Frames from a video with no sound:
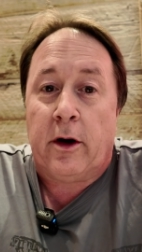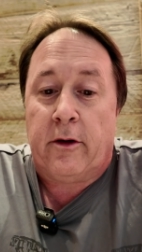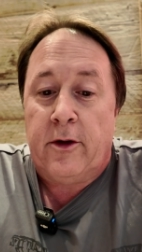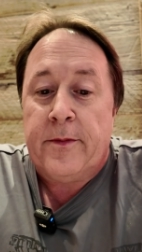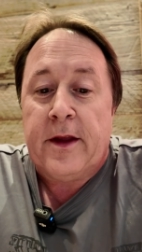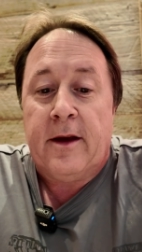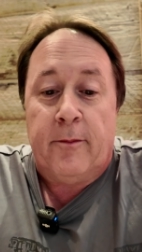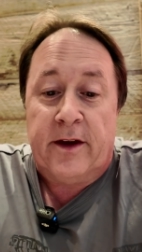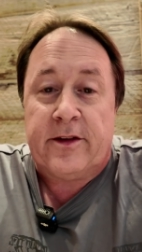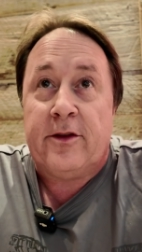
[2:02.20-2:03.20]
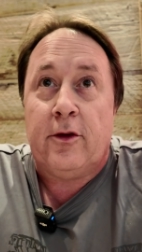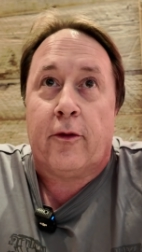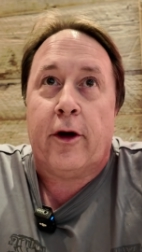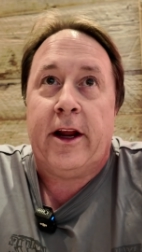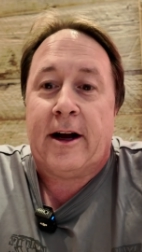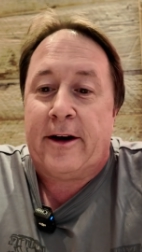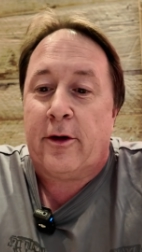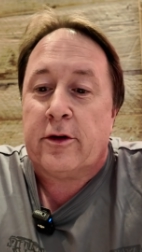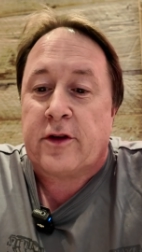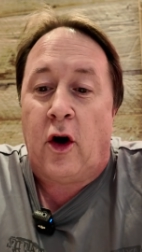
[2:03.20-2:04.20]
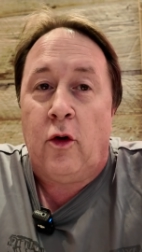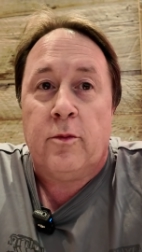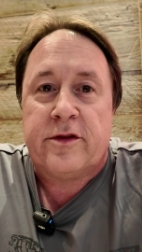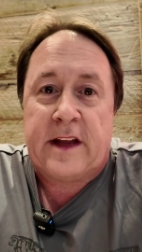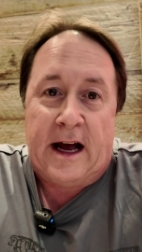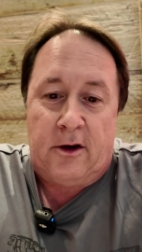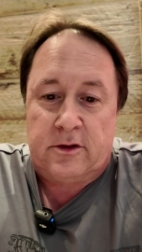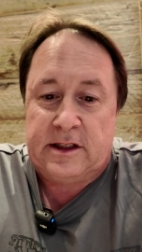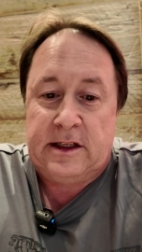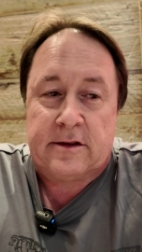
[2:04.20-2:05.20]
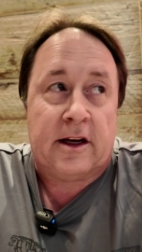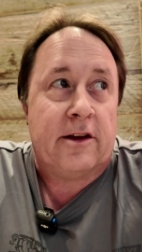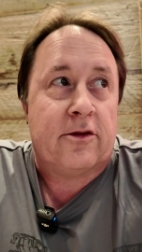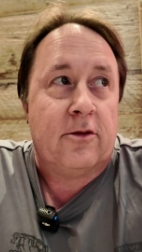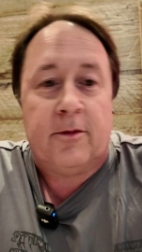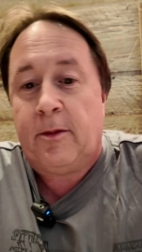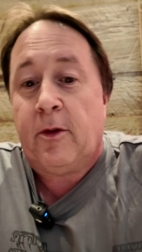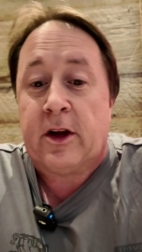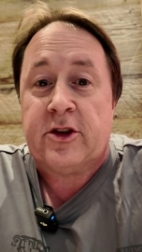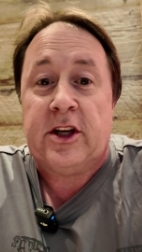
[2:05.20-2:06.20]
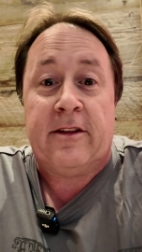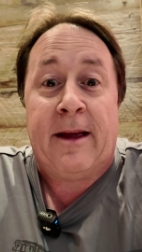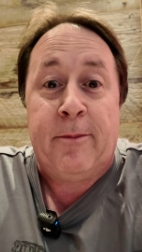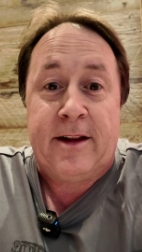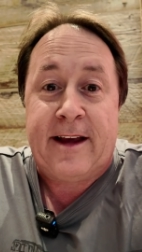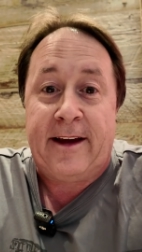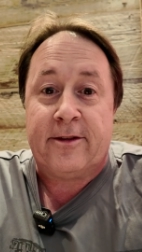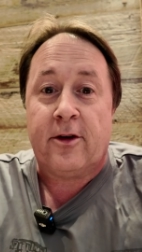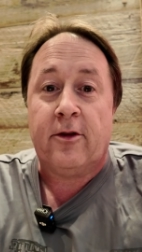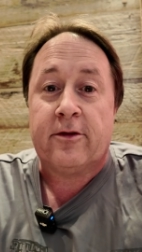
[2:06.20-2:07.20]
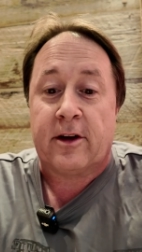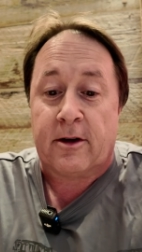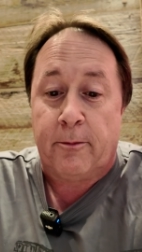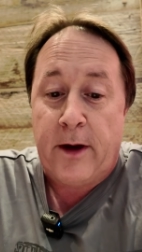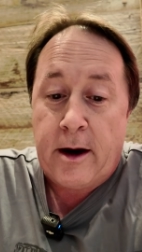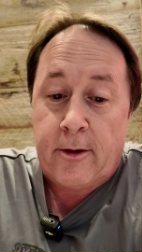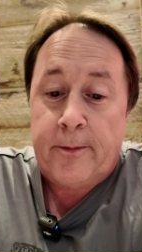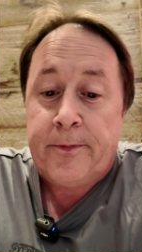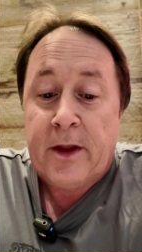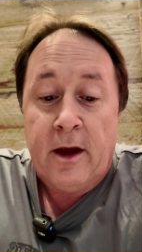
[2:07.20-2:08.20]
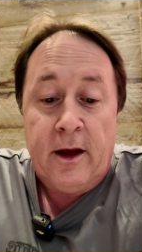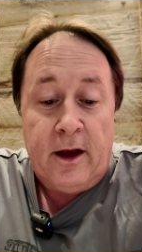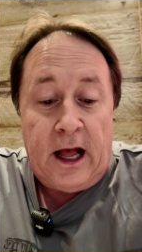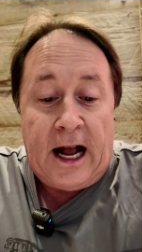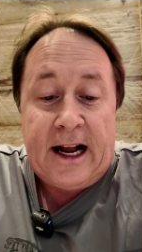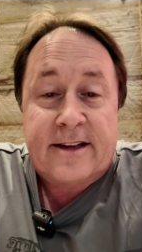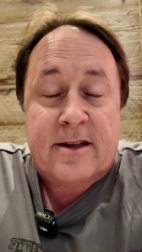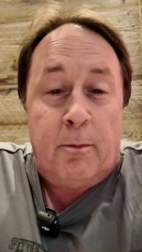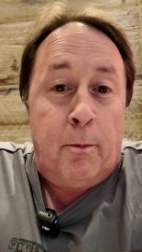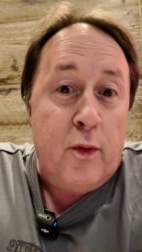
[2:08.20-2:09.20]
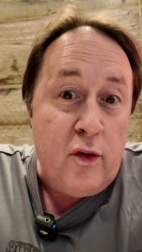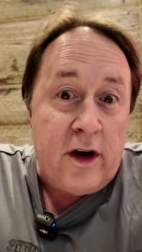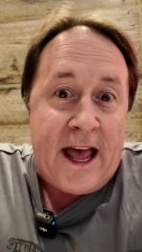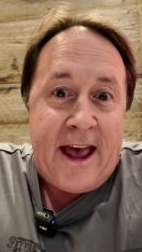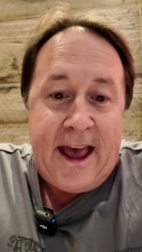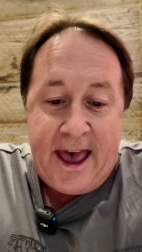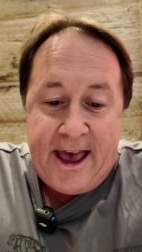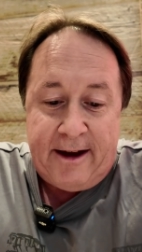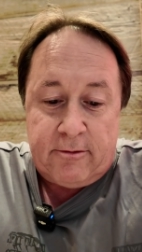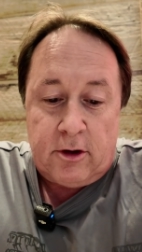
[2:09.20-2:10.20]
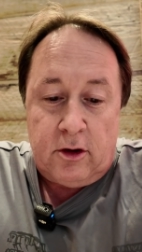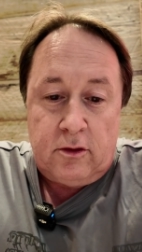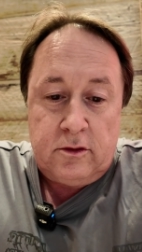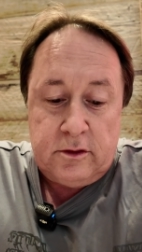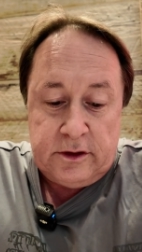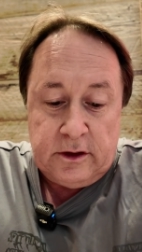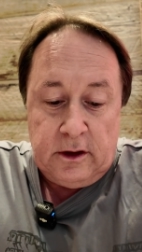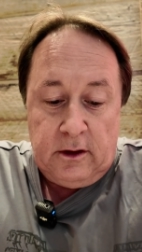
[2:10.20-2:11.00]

boil. Mrs. Dufrene got hers home style seasoning, so maybe she let me taste hers and compare it. I got some boudin egg rolls.